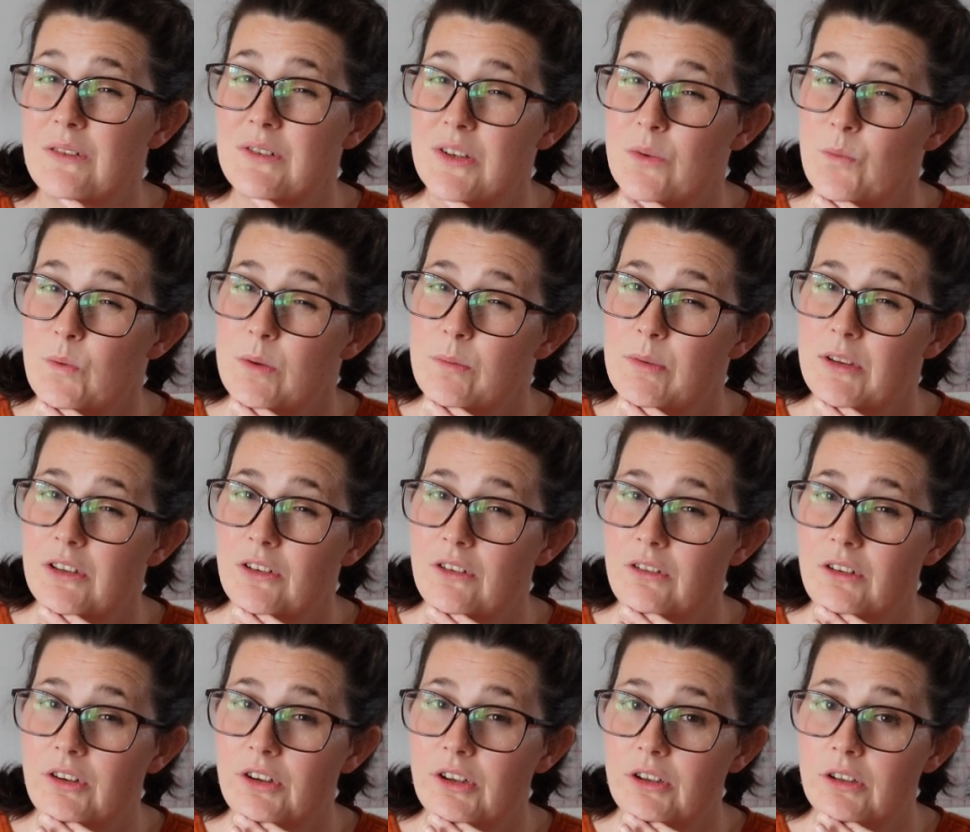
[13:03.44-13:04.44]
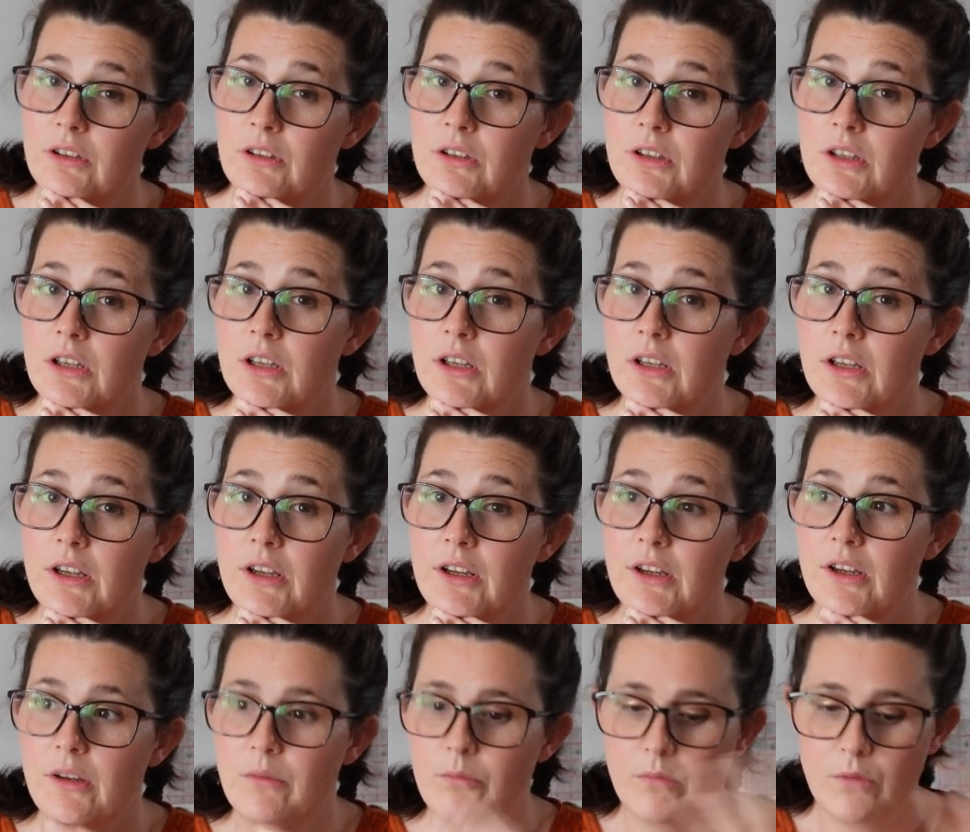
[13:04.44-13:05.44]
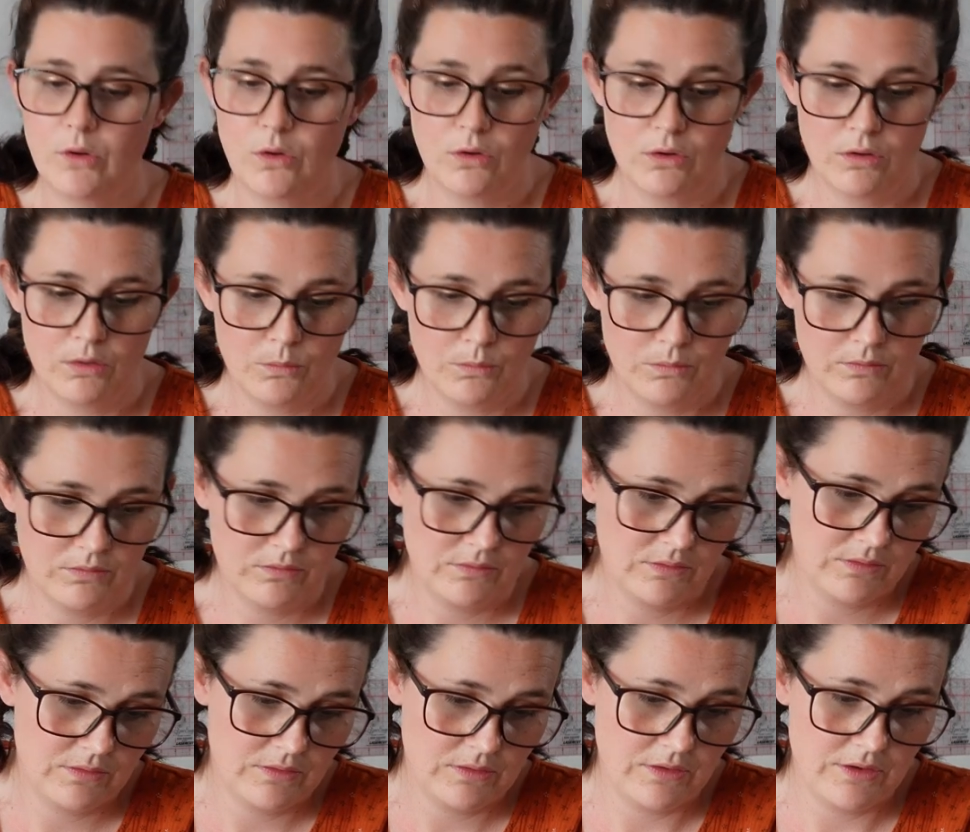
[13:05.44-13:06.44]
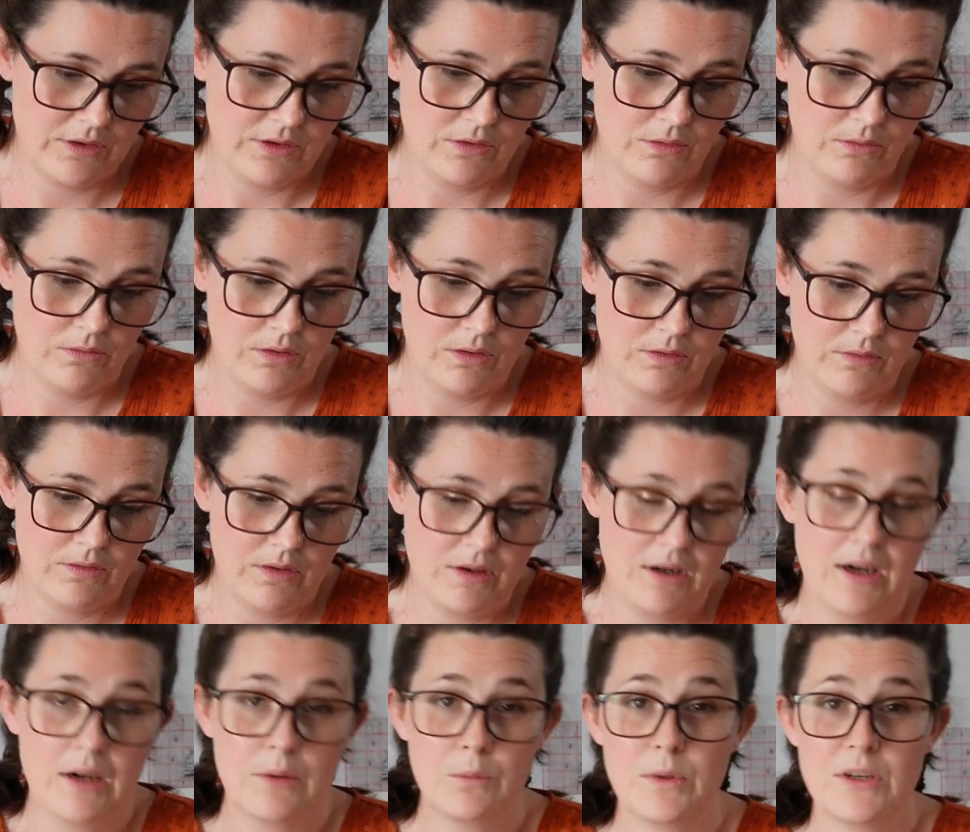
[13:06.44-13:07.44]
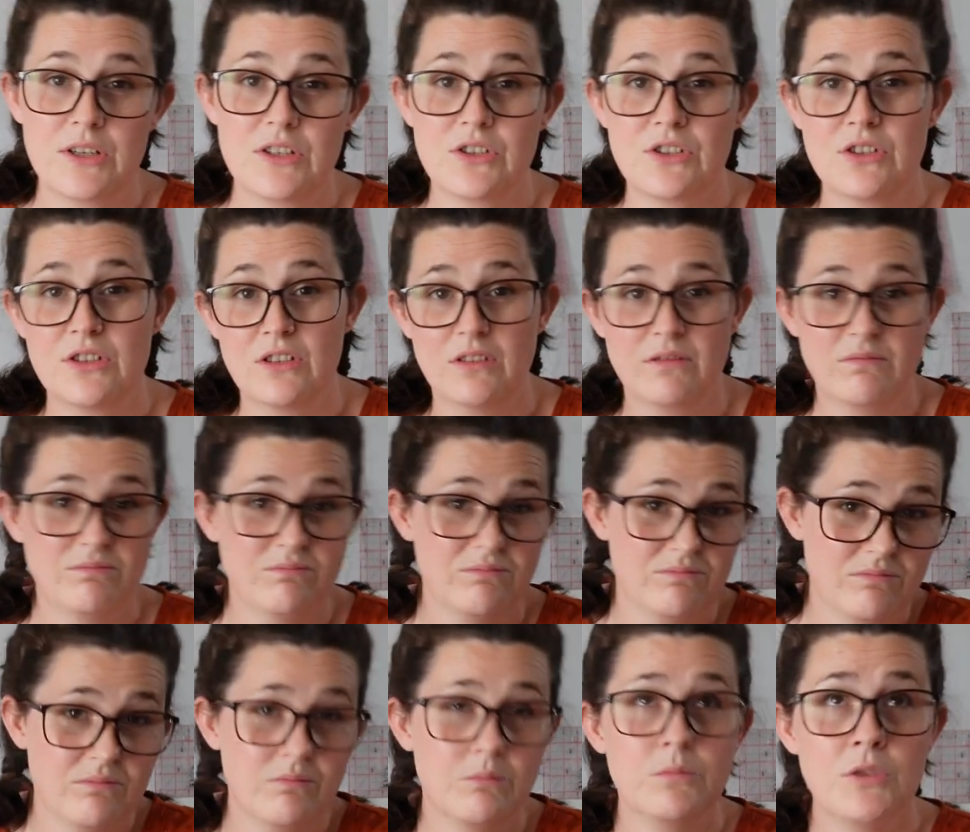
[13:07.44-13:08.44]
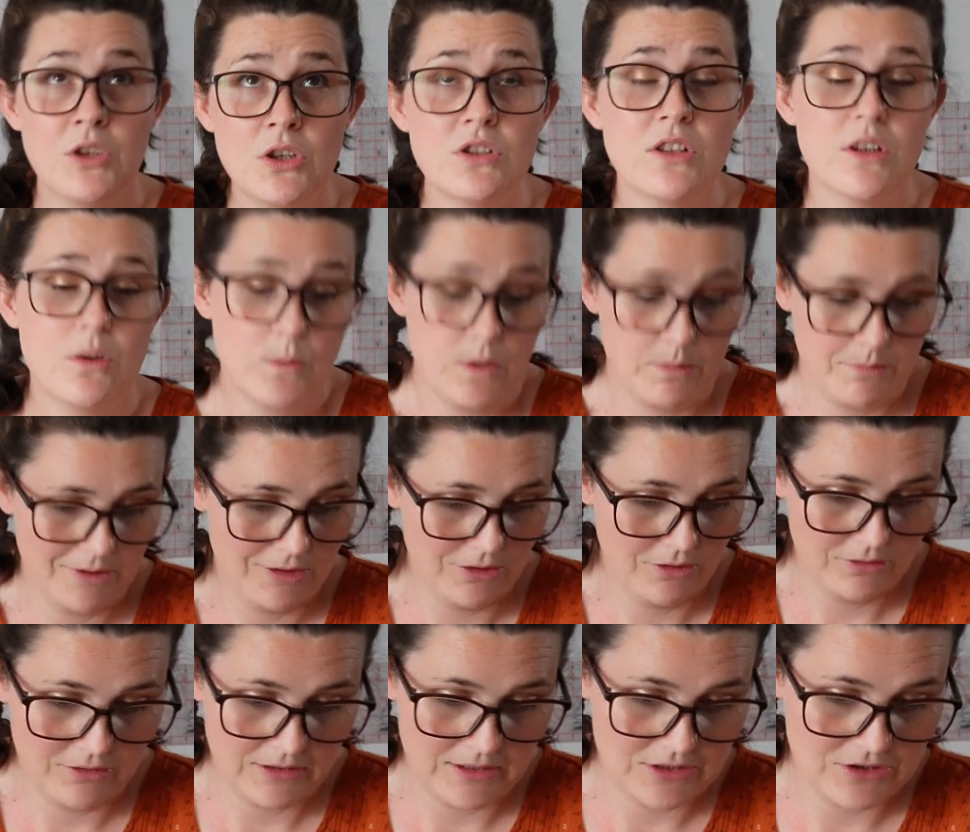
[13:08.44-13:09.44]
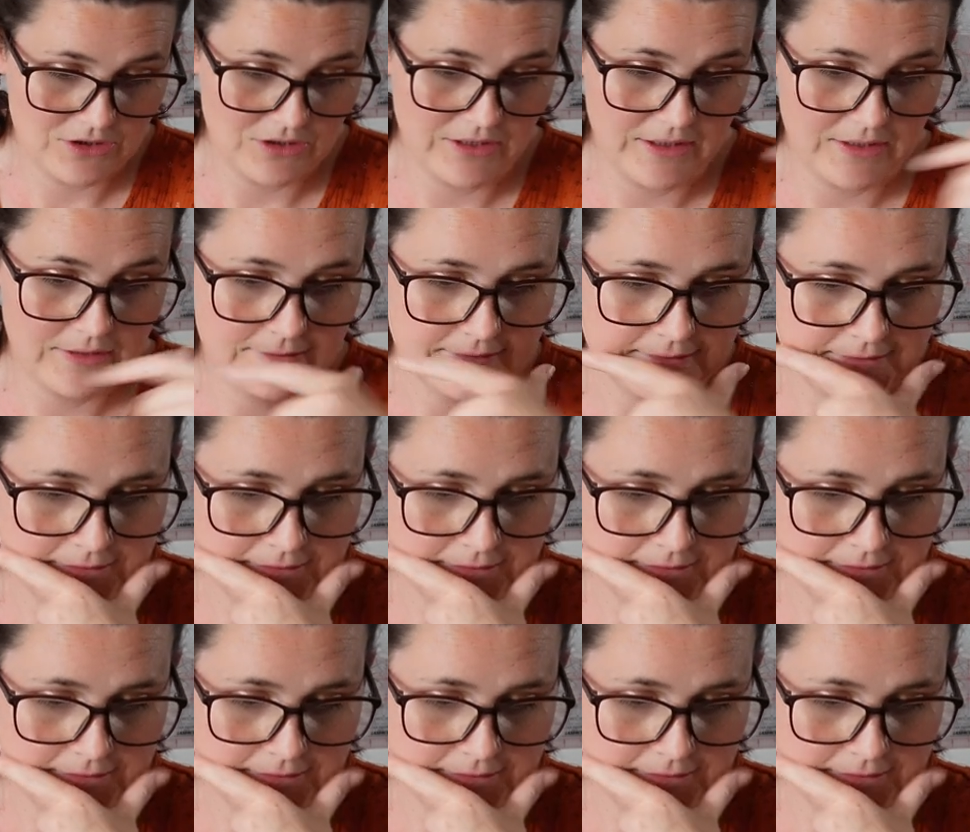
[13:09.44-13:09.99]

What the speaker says: was a wee bit longer, or you know, I wish, usually a wee bit longer actually.